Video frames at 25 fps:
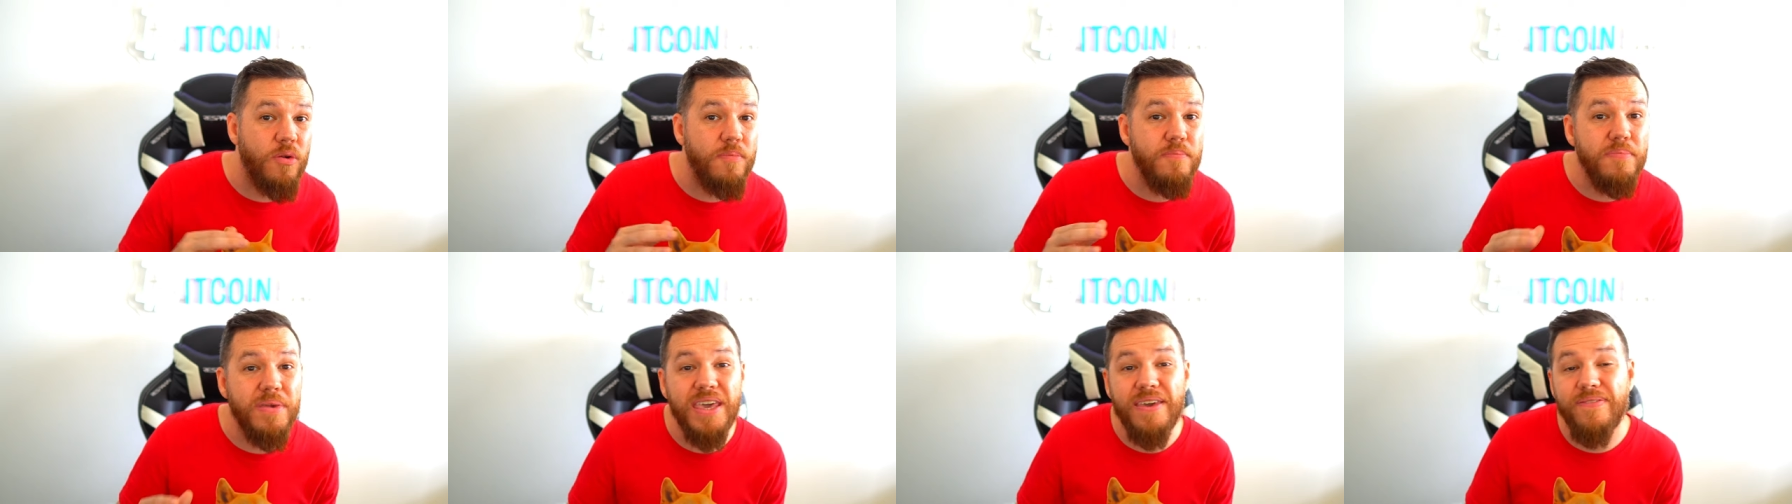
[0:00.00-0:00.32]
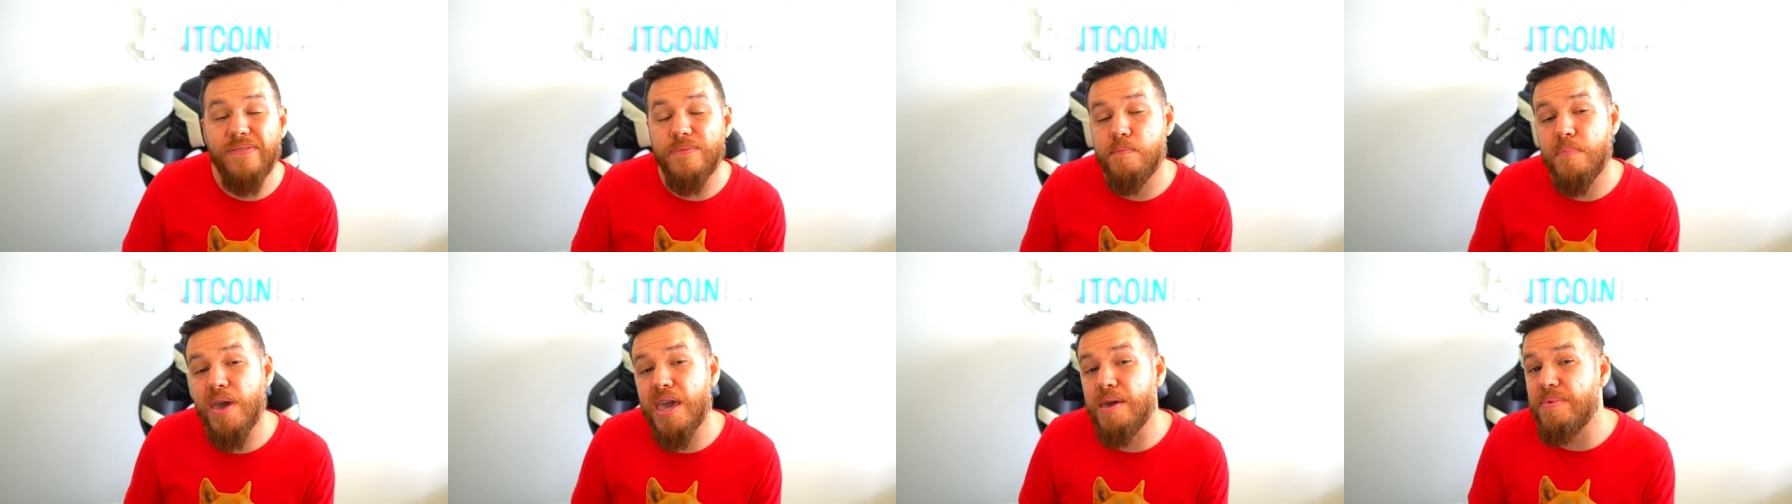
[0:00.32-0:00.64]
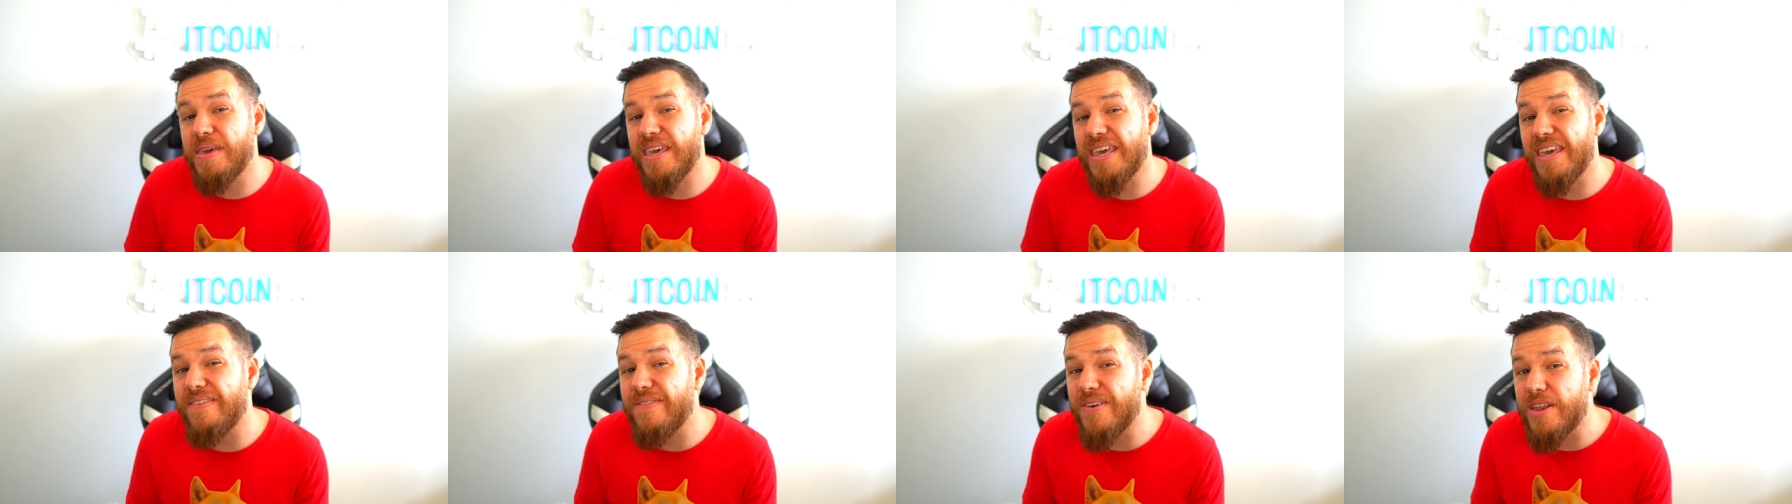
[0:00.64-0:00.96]

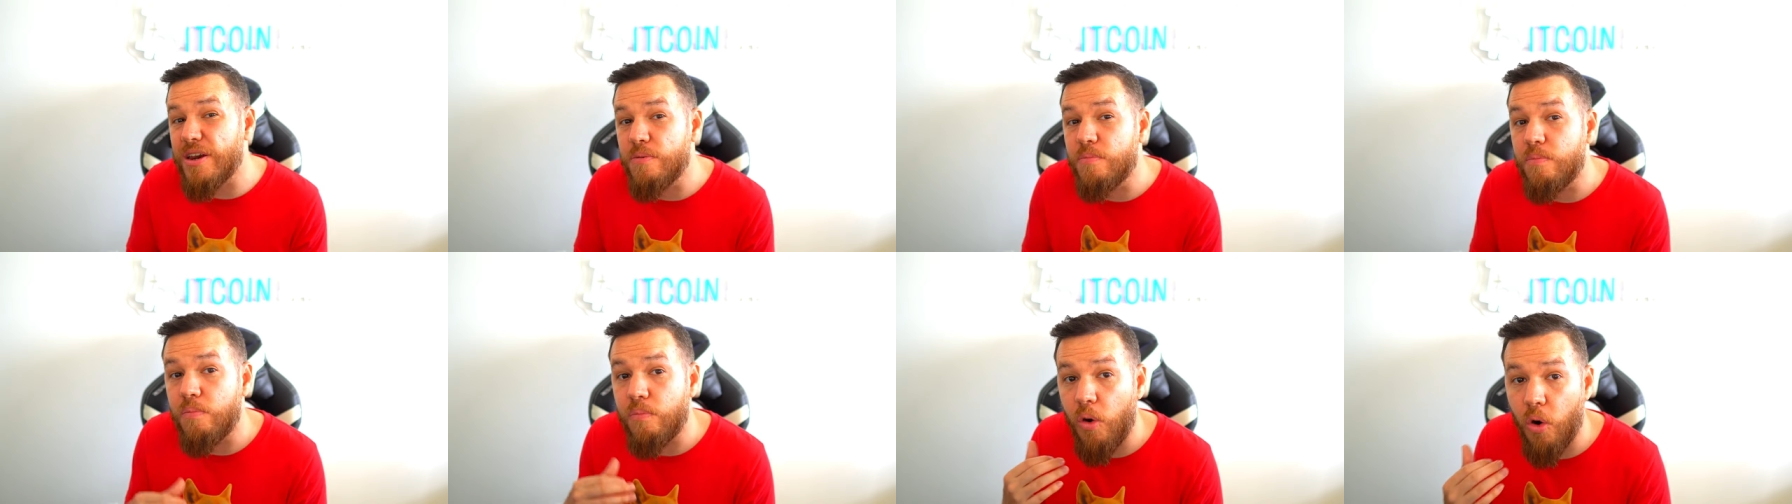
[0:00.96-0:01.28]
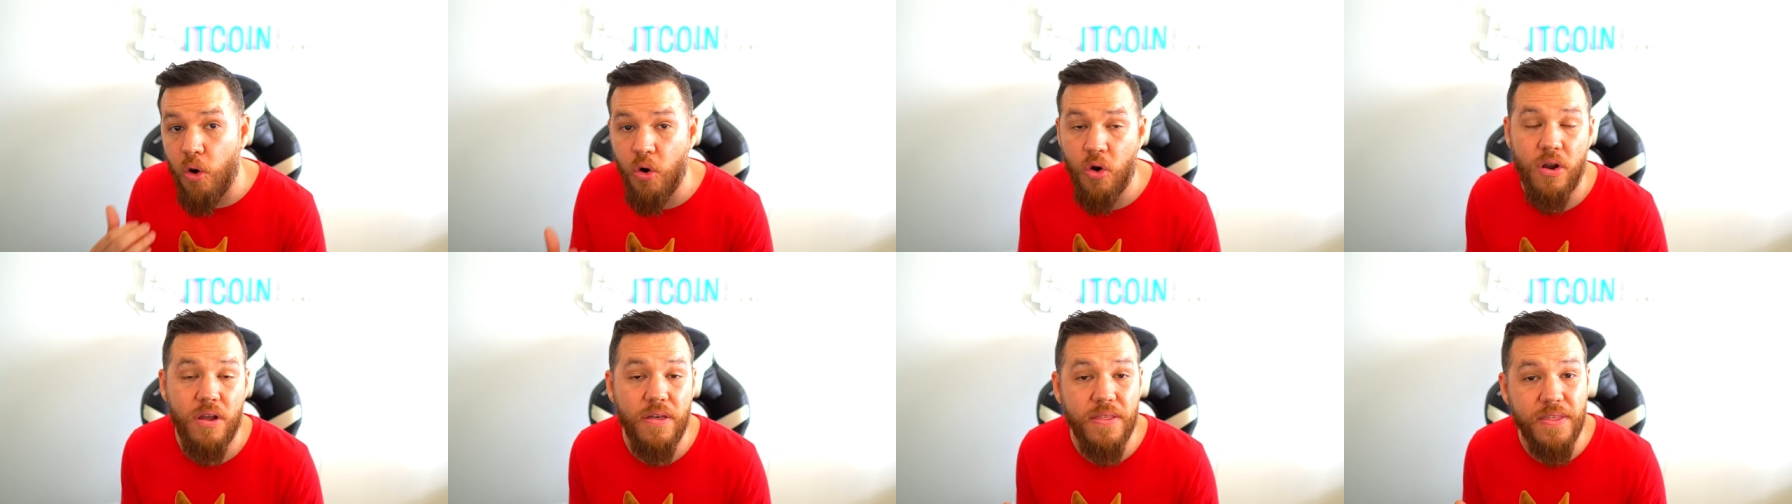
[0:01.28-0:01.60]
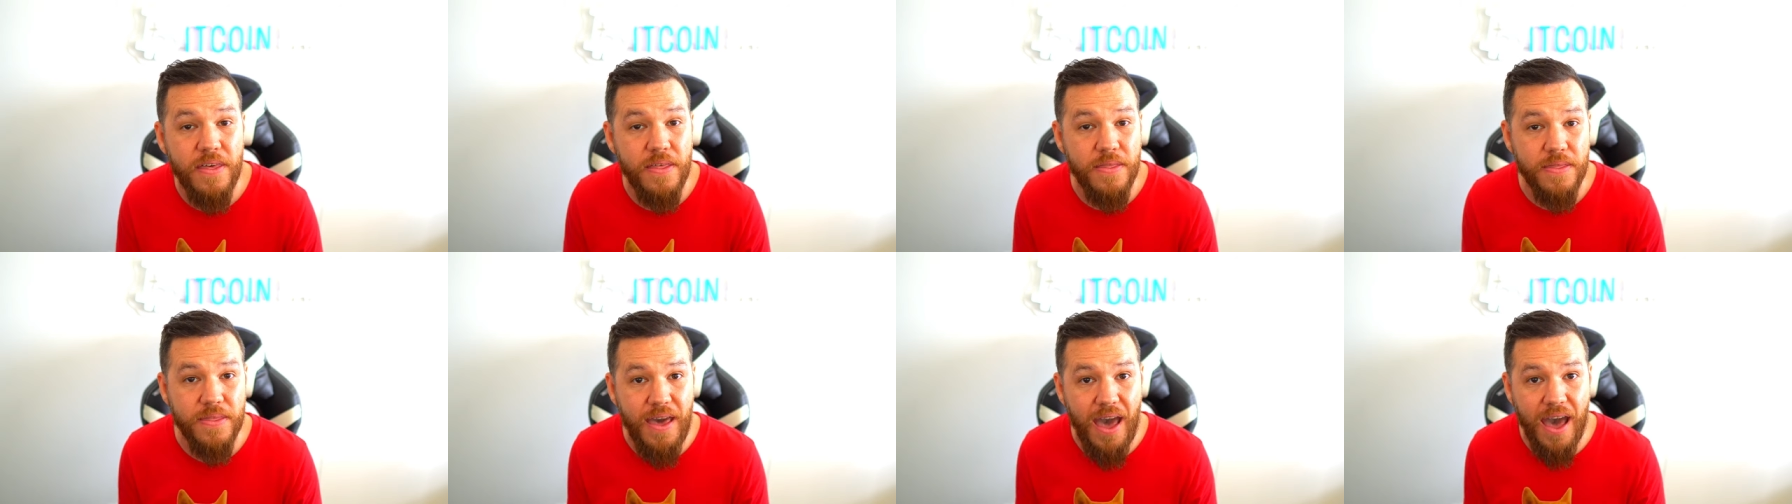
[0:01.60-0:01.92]
maybe even more
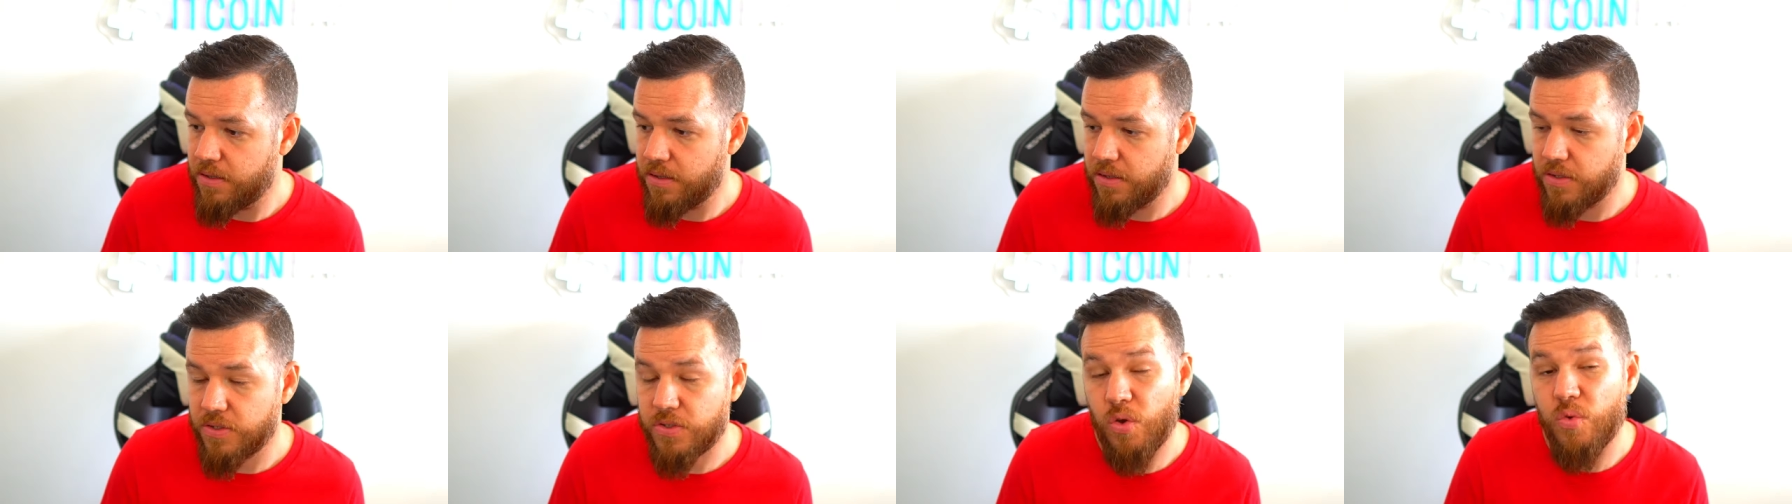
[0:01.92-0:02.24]
than that.